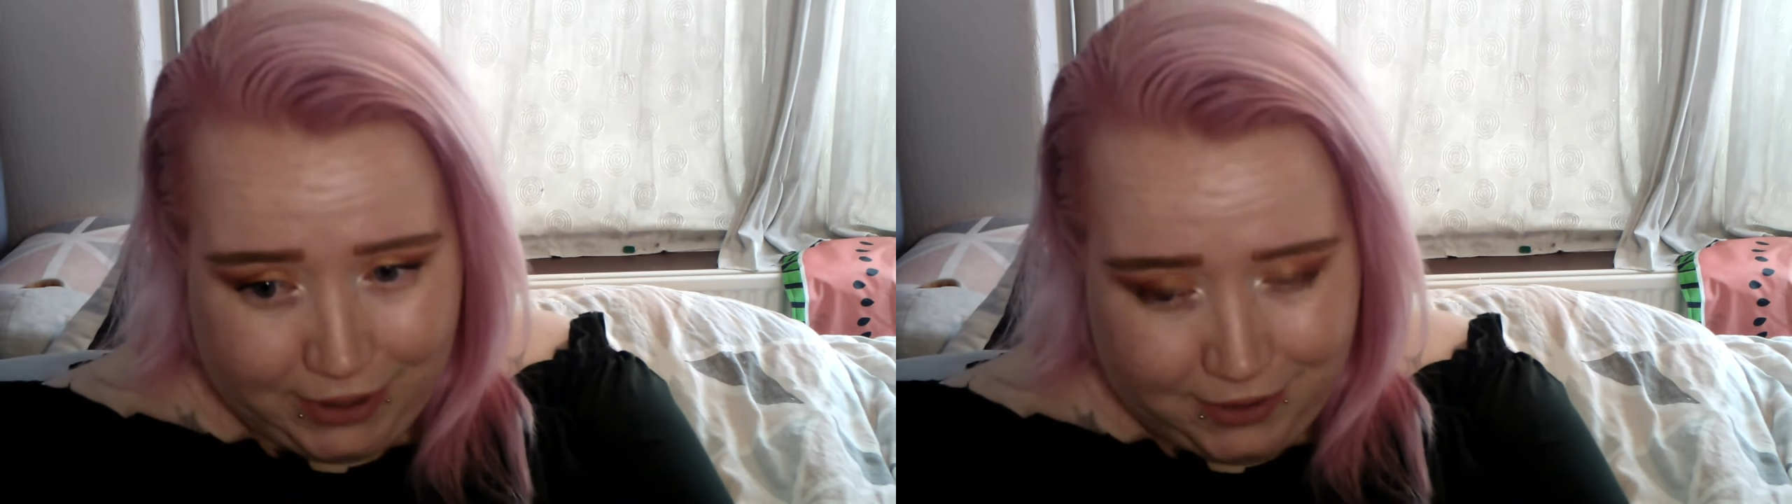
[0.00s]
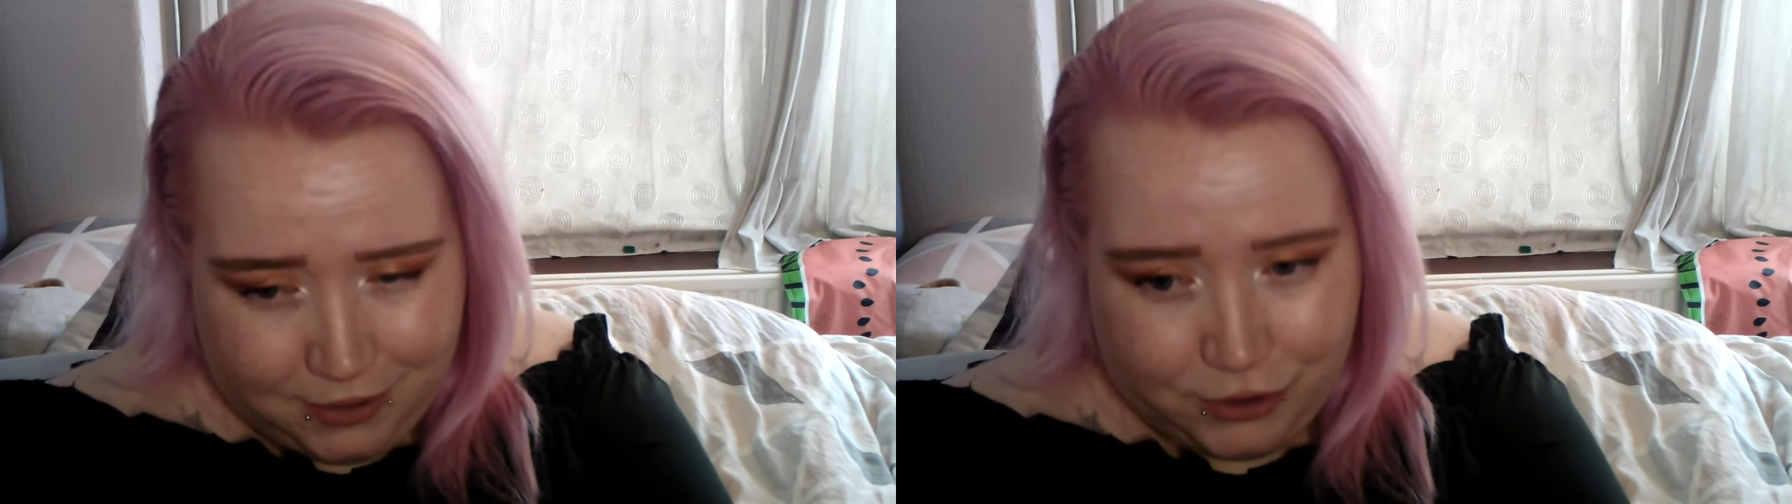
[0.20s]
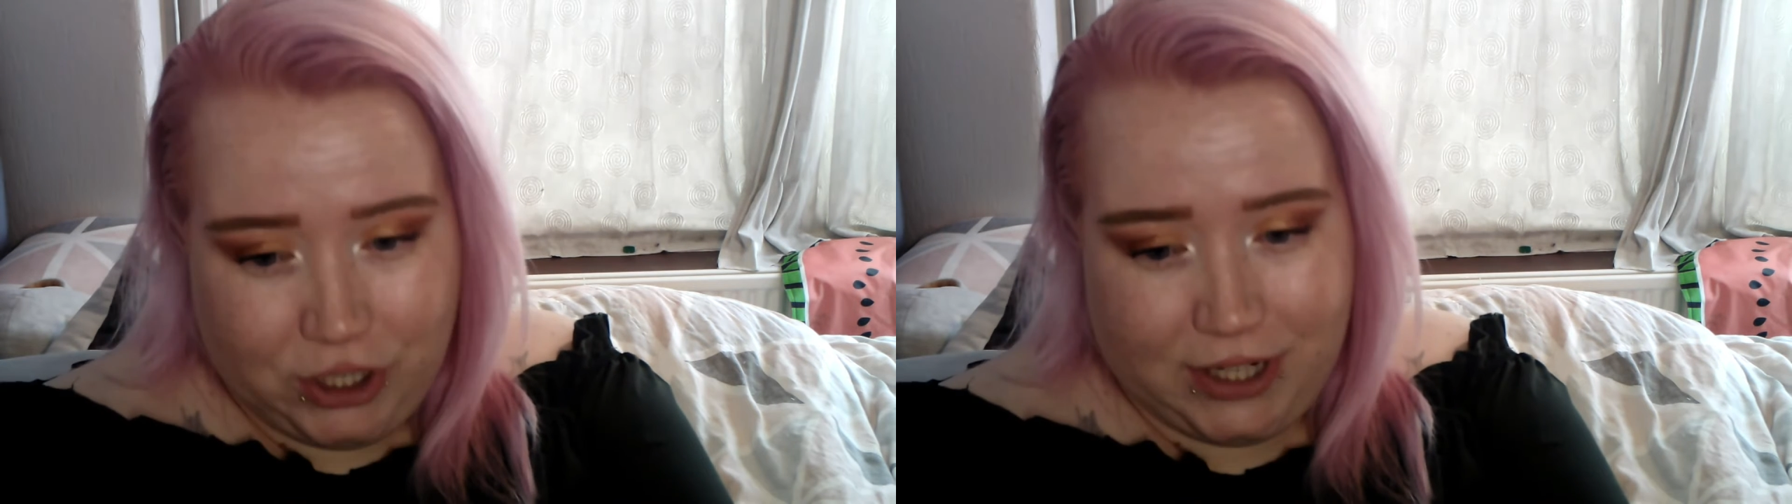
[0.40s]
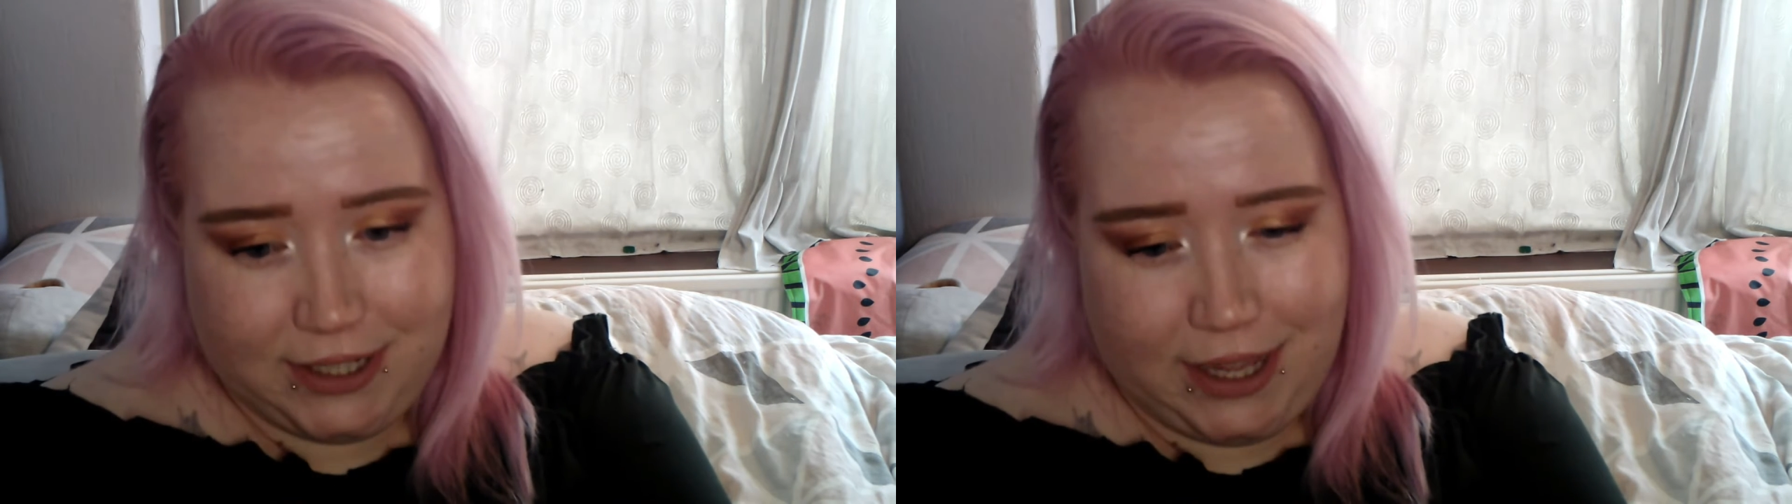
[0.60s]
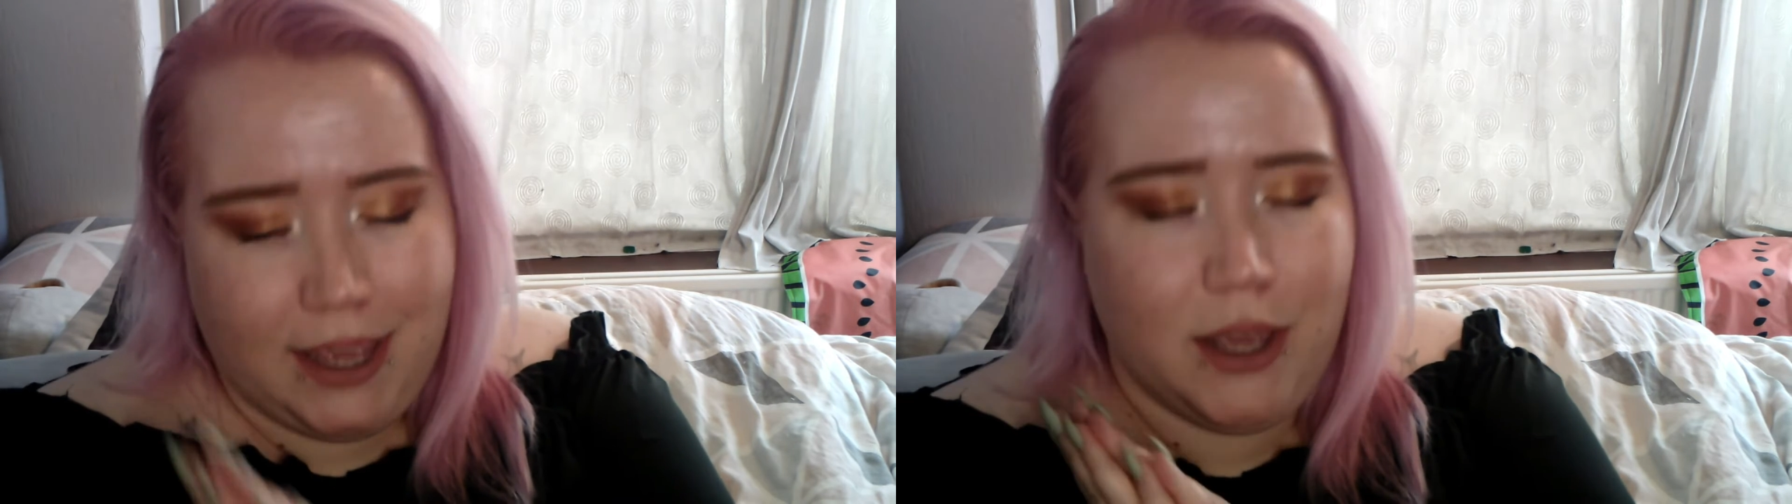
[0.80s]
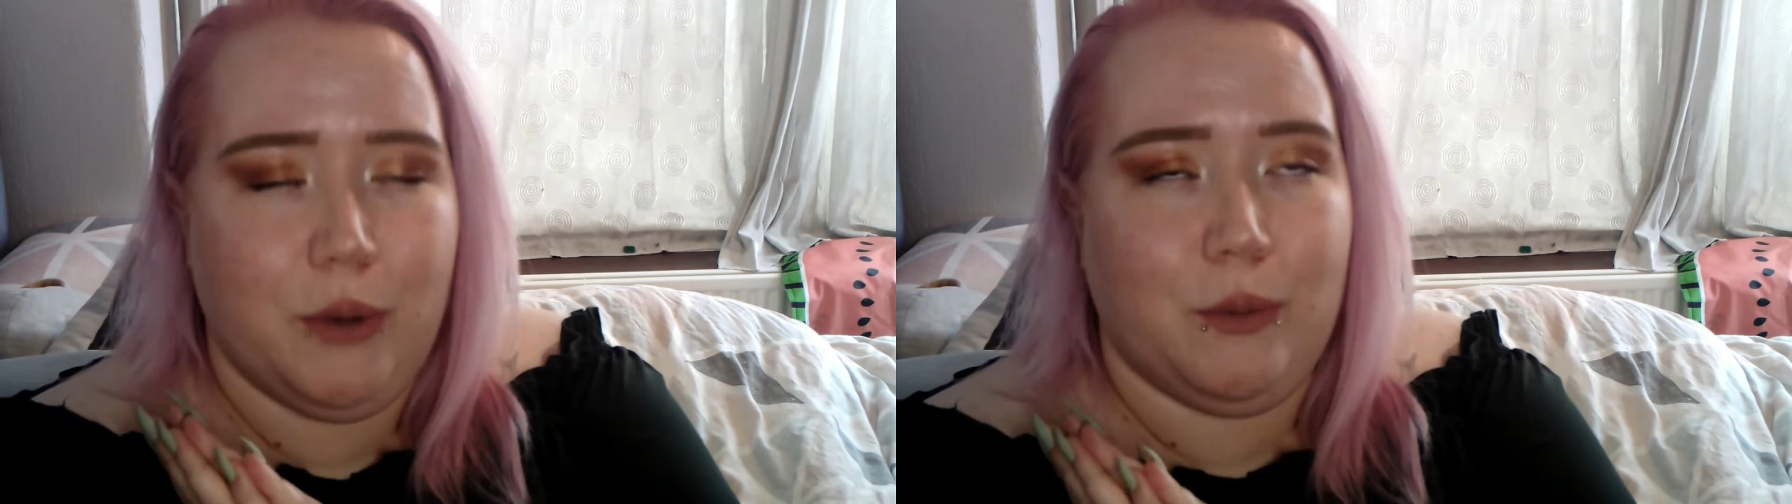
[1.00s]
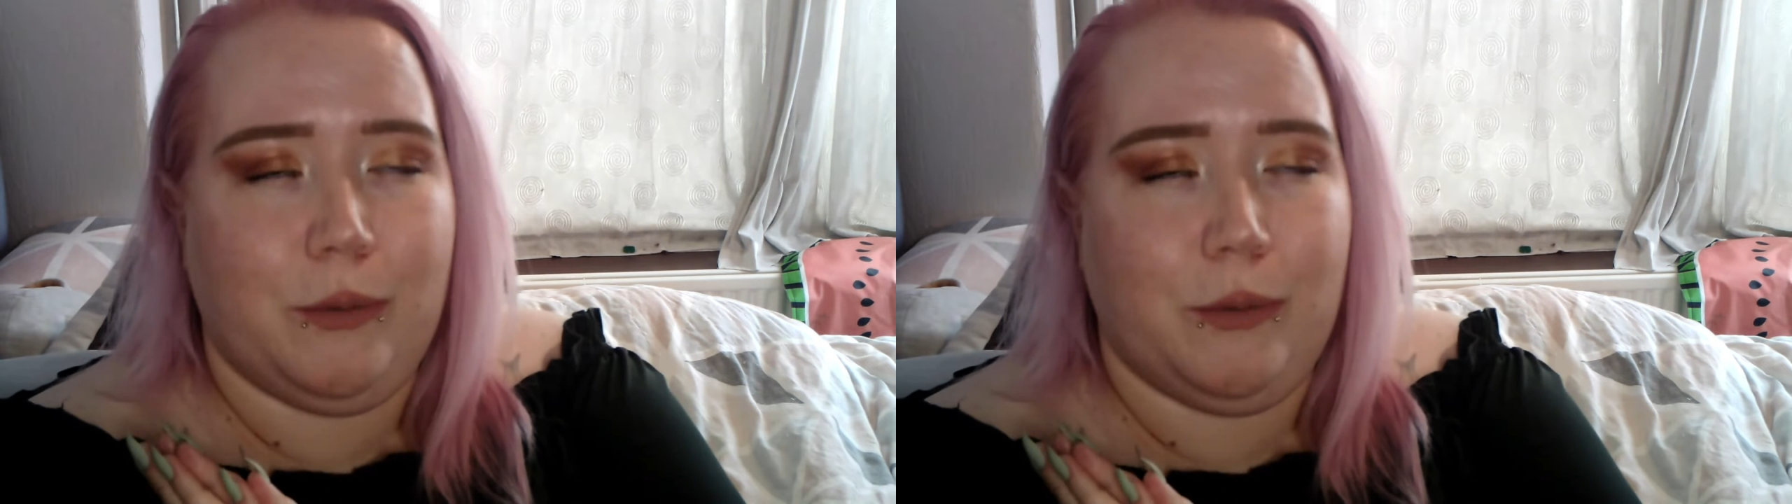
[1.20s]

reel, should I say,